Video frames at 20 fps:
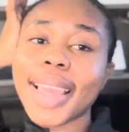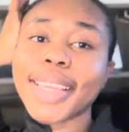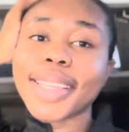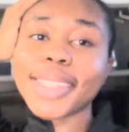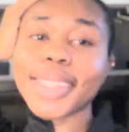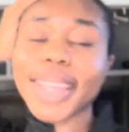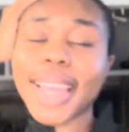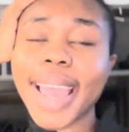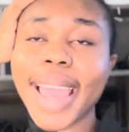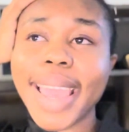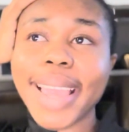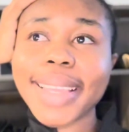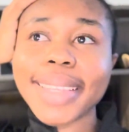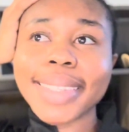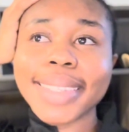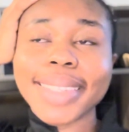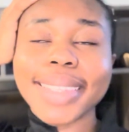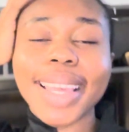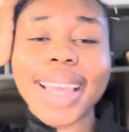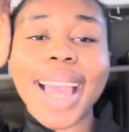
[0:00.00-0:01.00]
so
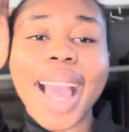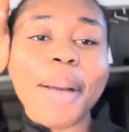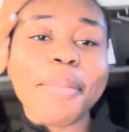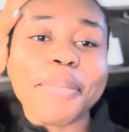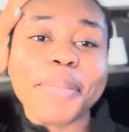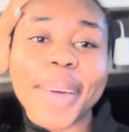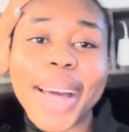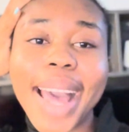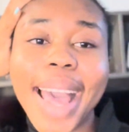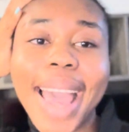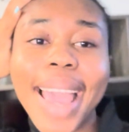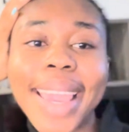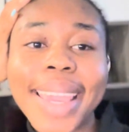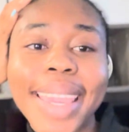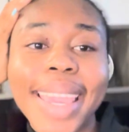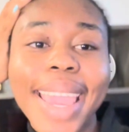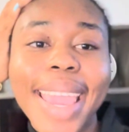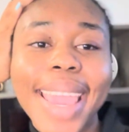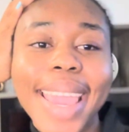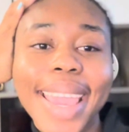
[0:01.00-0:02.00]
guys i'm
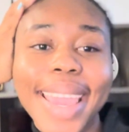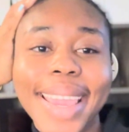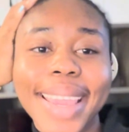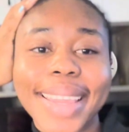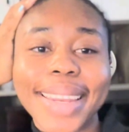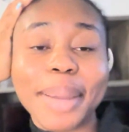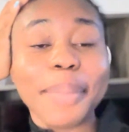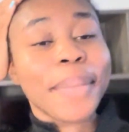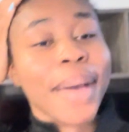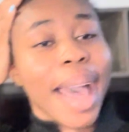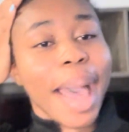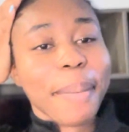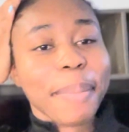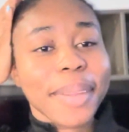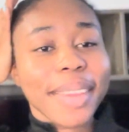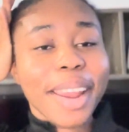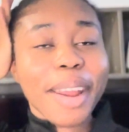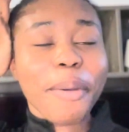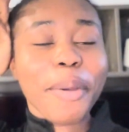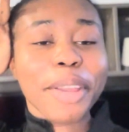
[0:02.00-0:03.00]
back and i'm
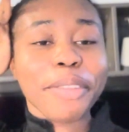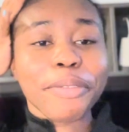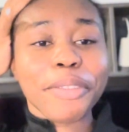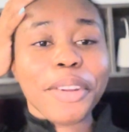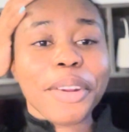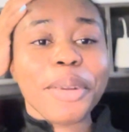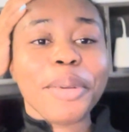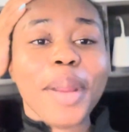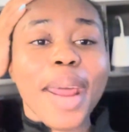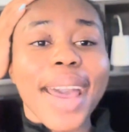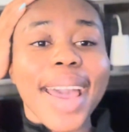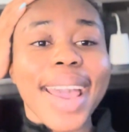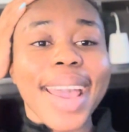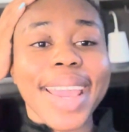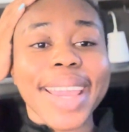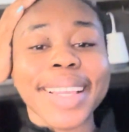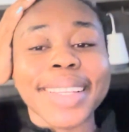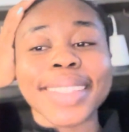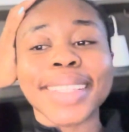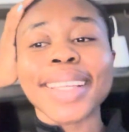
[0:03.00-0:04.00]
happy that i went for a
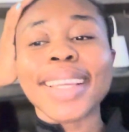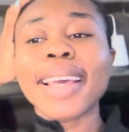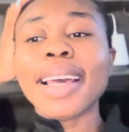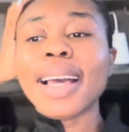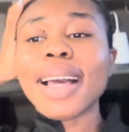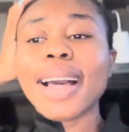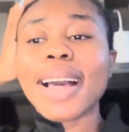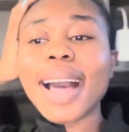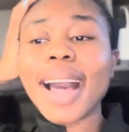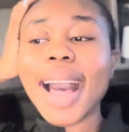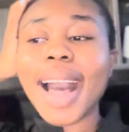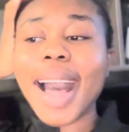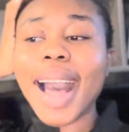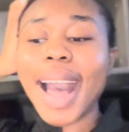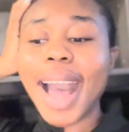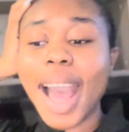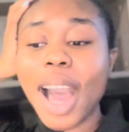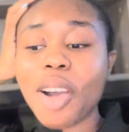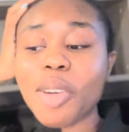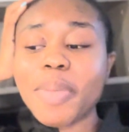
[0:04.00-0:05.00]
ride
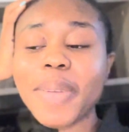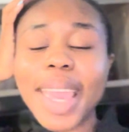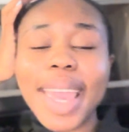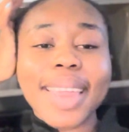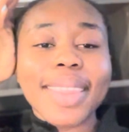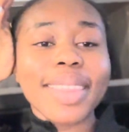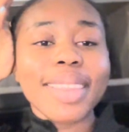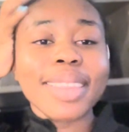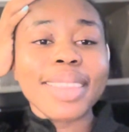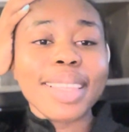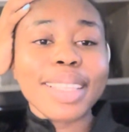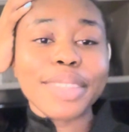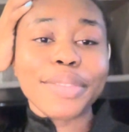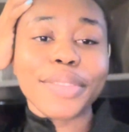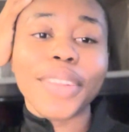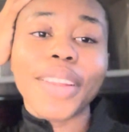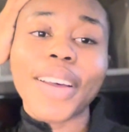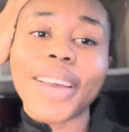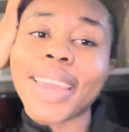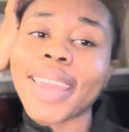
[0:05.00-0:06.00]
I'll be ending this
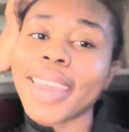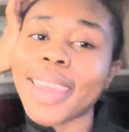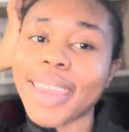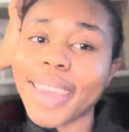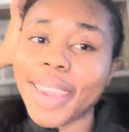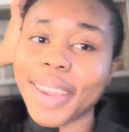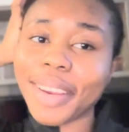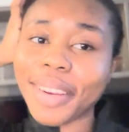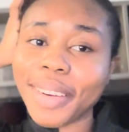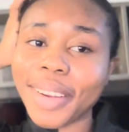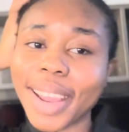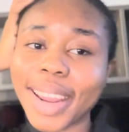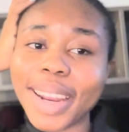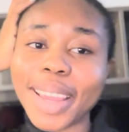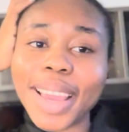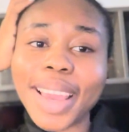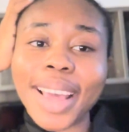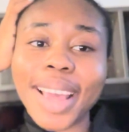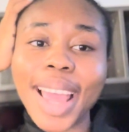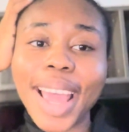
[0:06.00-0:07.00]
vlog here and
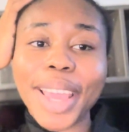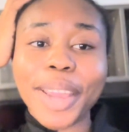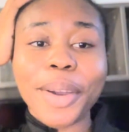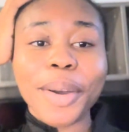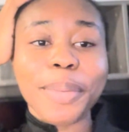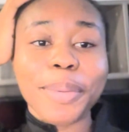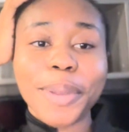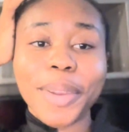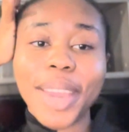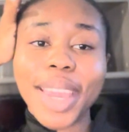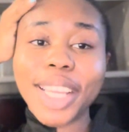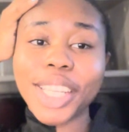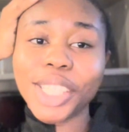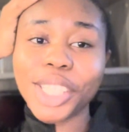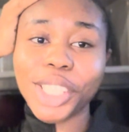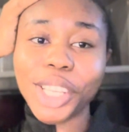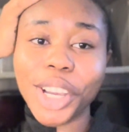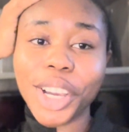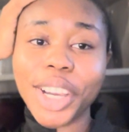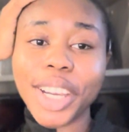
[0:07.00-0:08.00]
I, I hope you
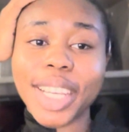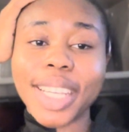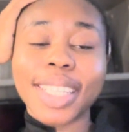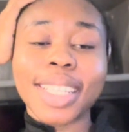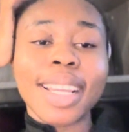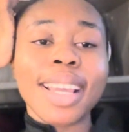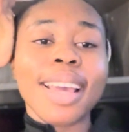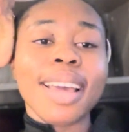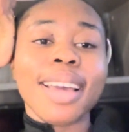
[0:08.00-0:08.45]
enjoyed.